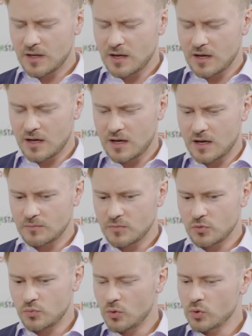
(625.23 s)

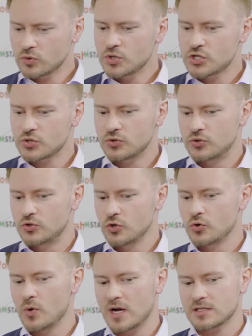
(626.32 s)
What we should
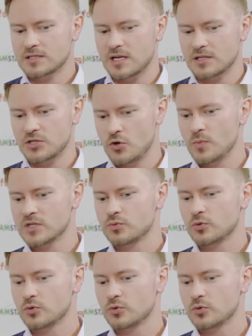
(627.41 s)
do as humans,